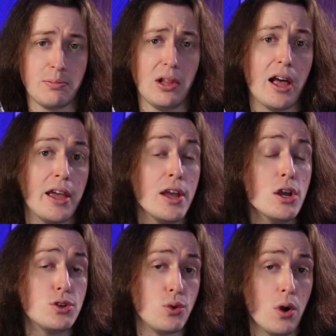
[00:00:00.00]
apply
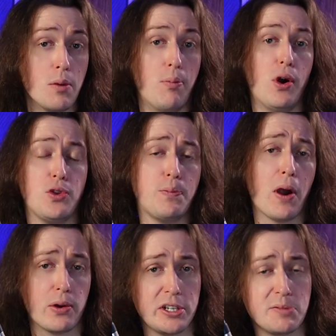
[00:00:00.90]
to both
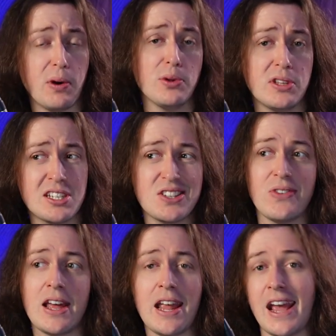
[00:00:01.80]
parties, both the
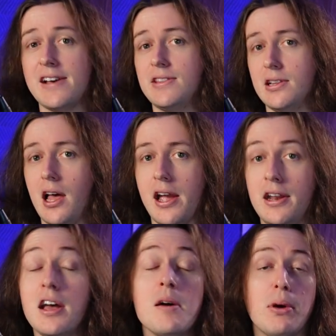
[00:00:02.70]
Sven and the
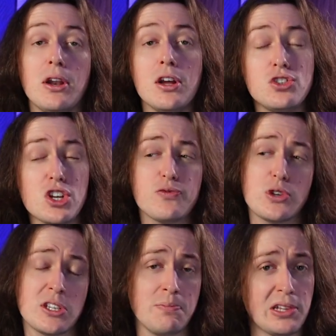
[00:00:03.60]
Lion. But just for
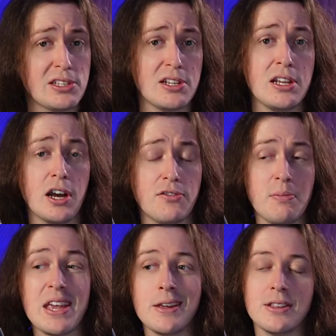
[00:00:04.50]
simplicity of
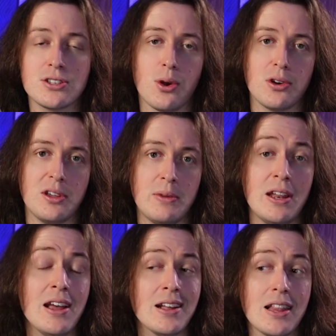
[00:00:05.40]
making this
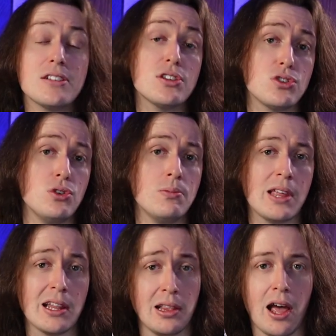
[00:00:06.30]
argument, let's assume
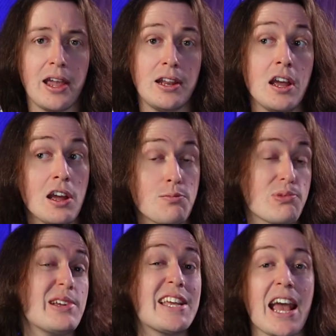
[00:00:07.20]
that Lion
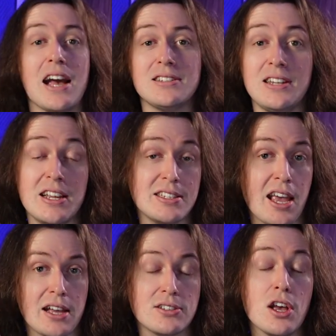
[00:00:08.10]
pre-casted his
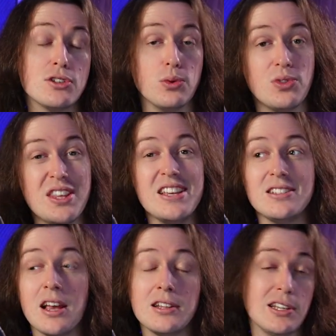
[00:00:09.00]
hex. So
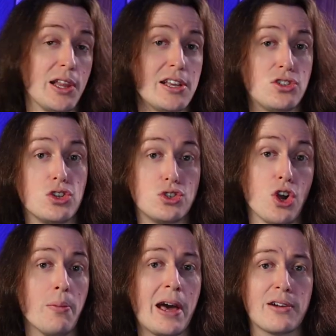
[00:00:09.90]
these delays just
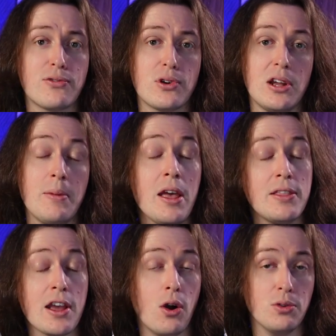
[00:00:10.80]
don't matter for him,
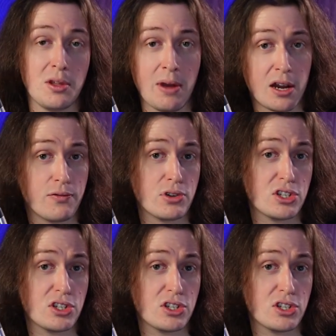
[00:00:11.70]
they only matter for